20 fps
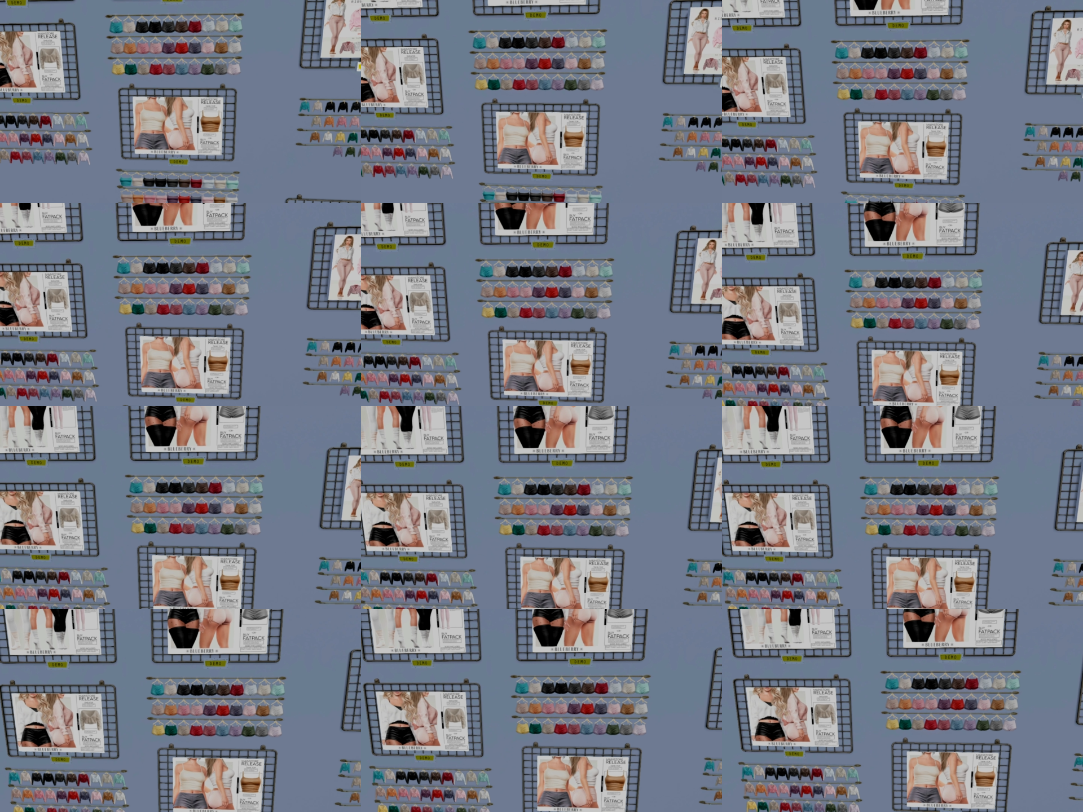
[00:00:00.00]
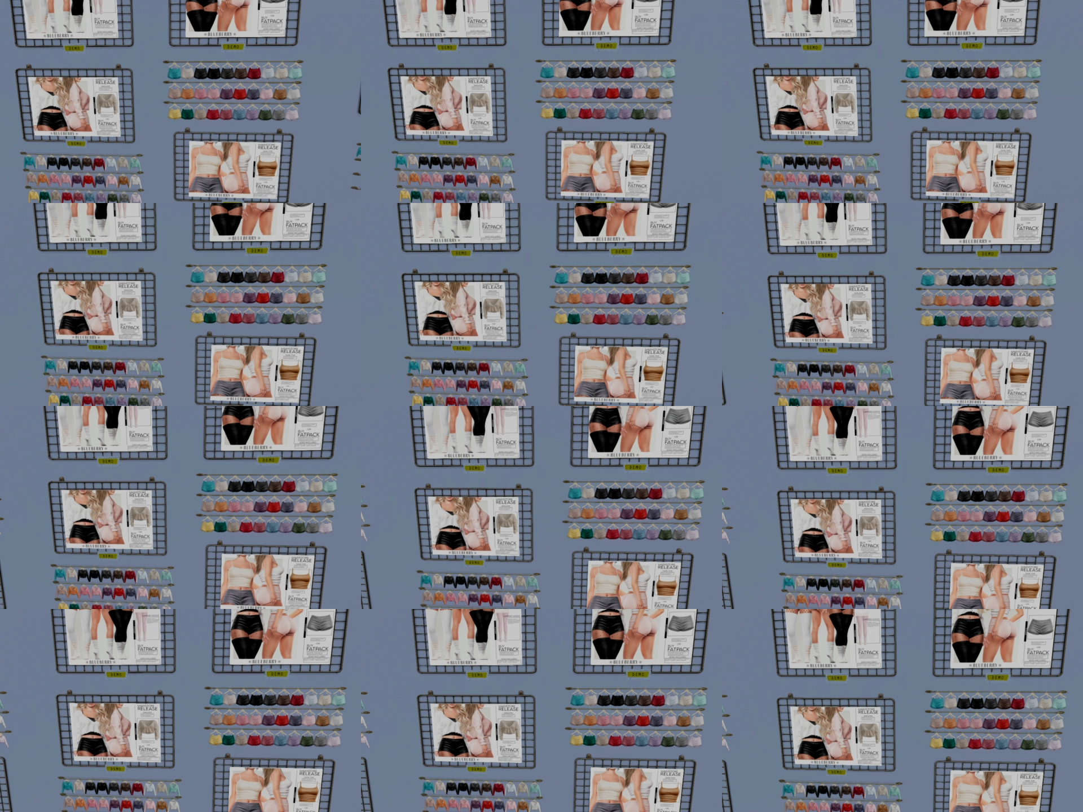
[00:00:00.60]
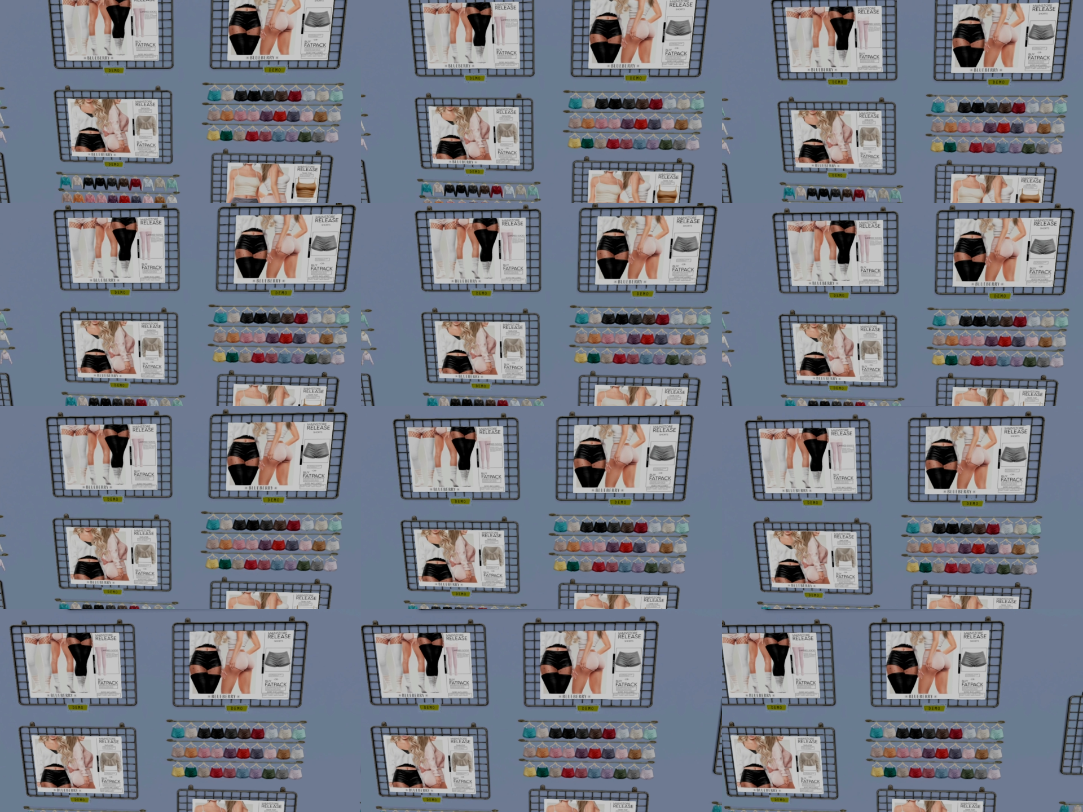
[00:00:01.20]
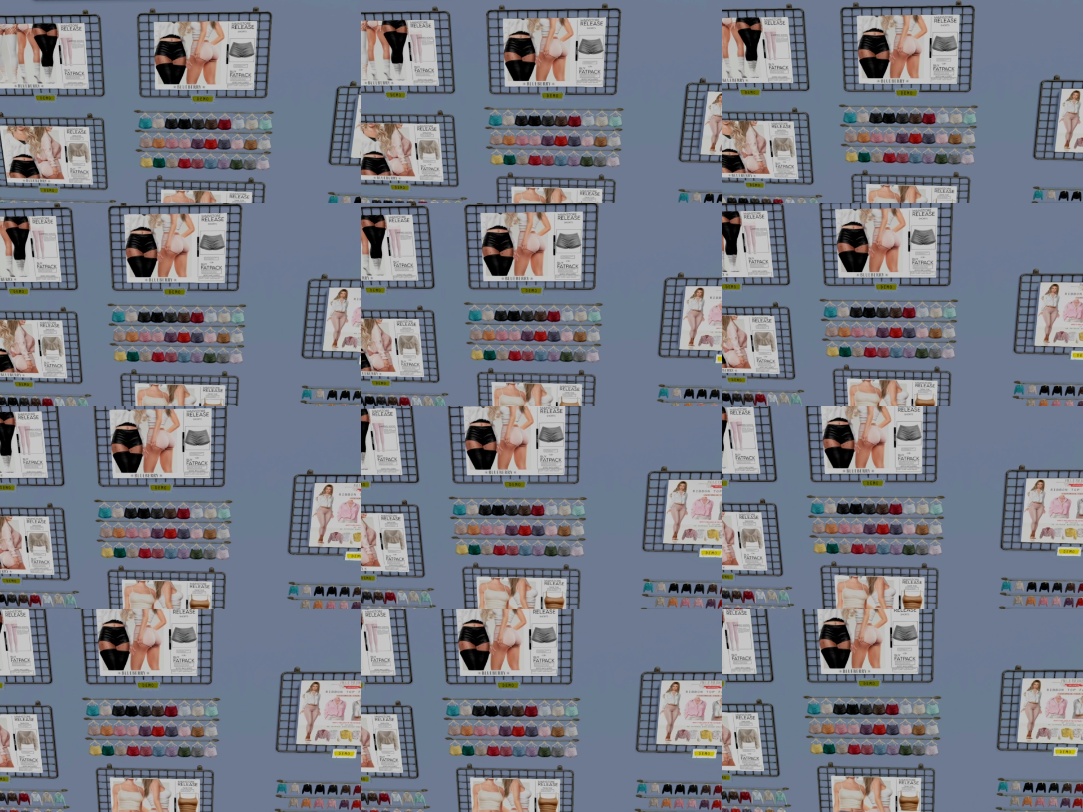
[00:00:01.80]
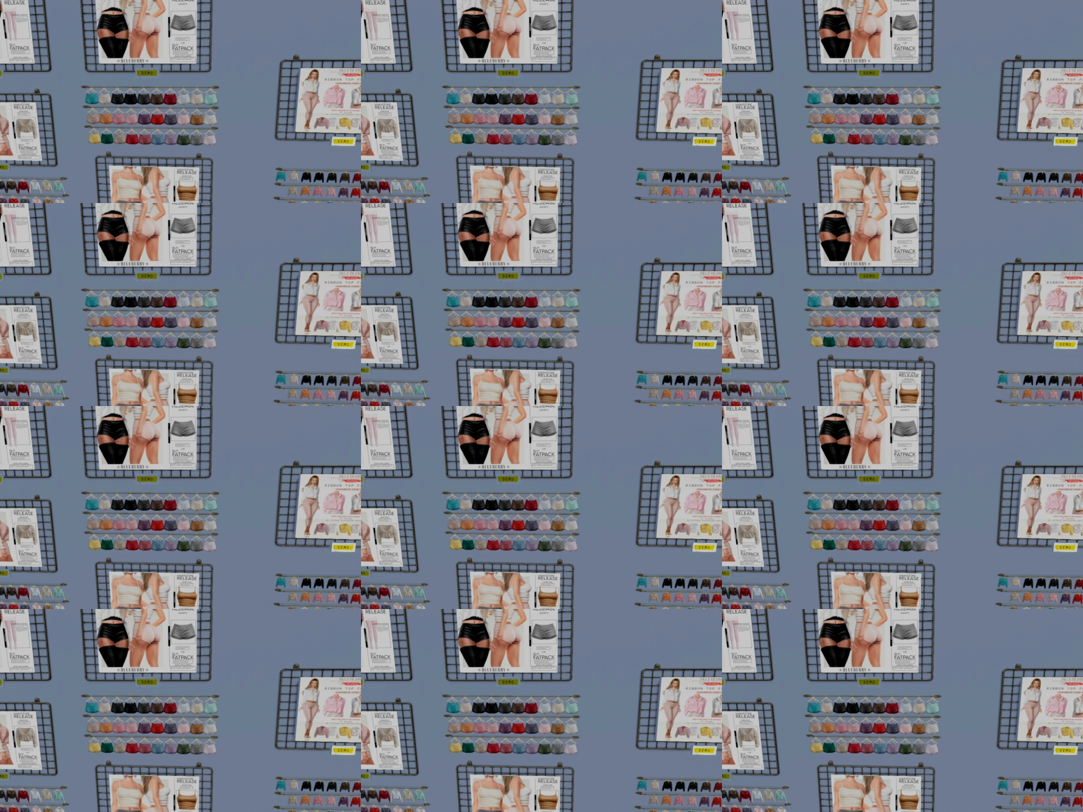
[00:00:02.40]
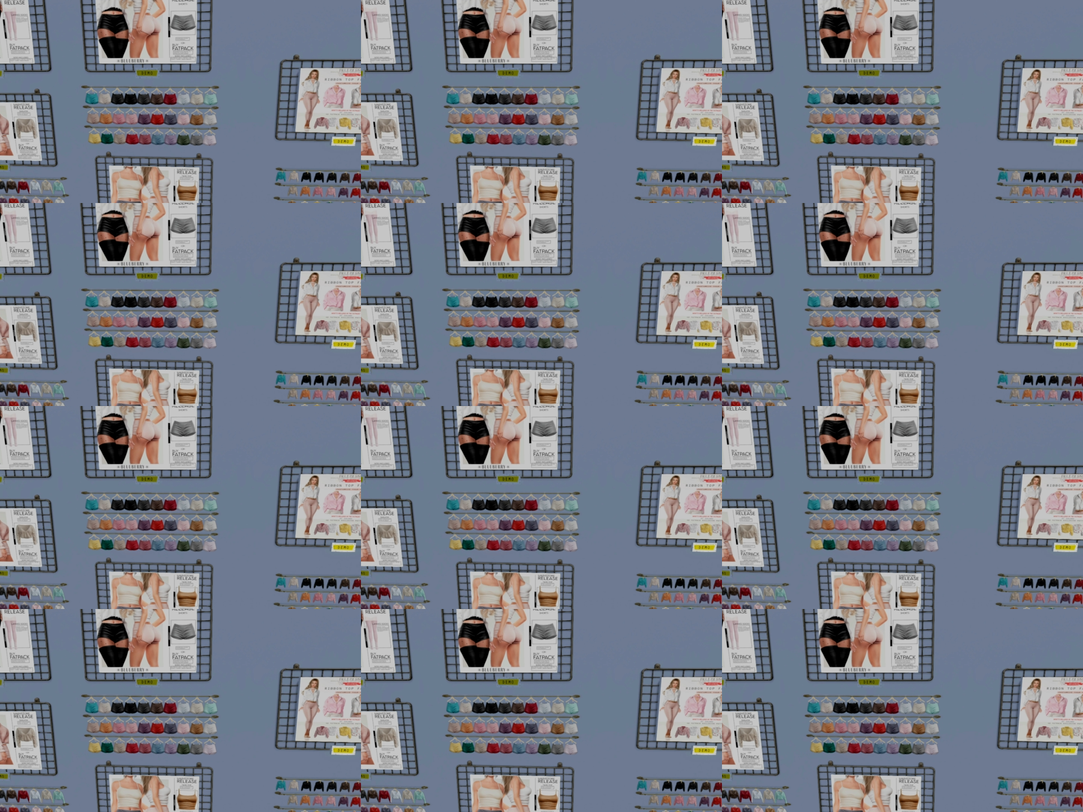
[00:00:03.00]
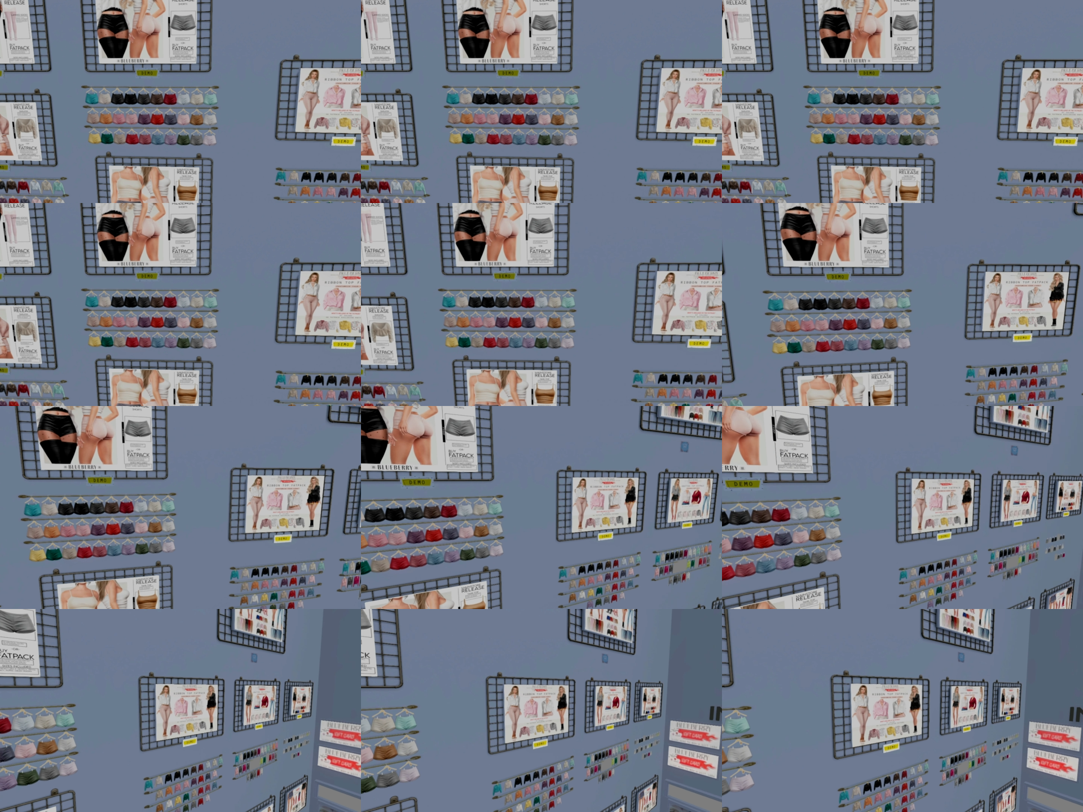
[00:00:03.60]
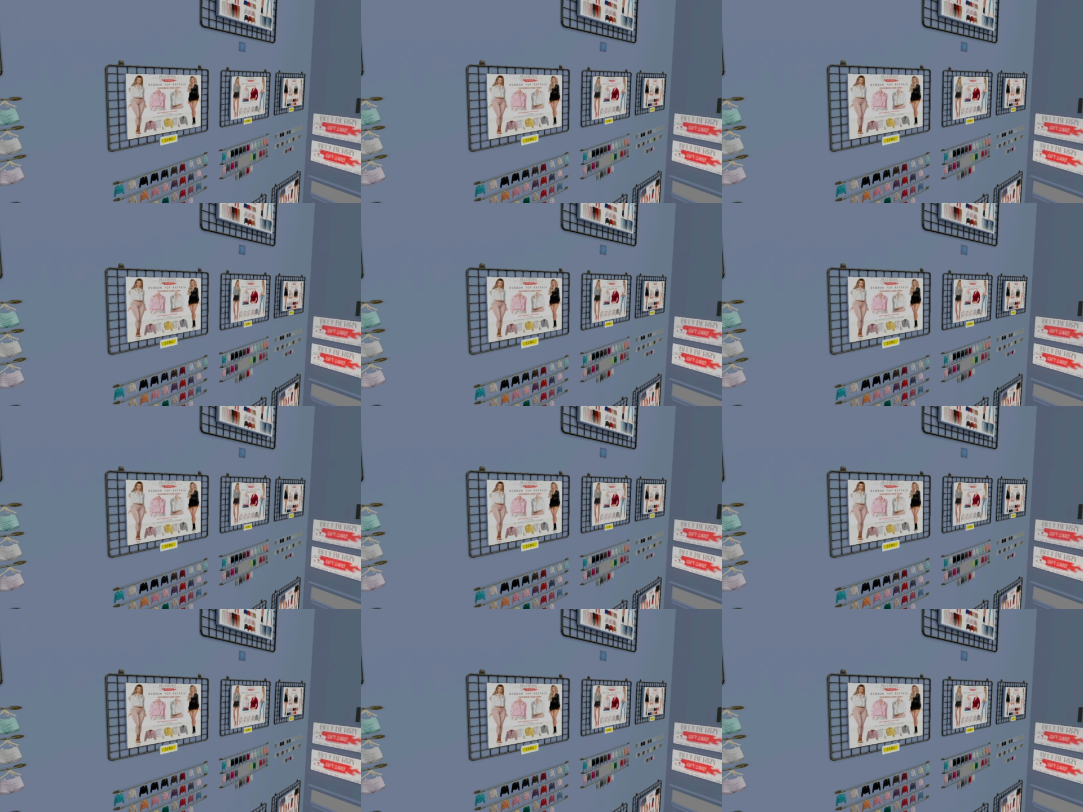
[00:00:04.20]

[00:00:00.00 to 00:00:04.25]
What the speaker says: (no speaker visible)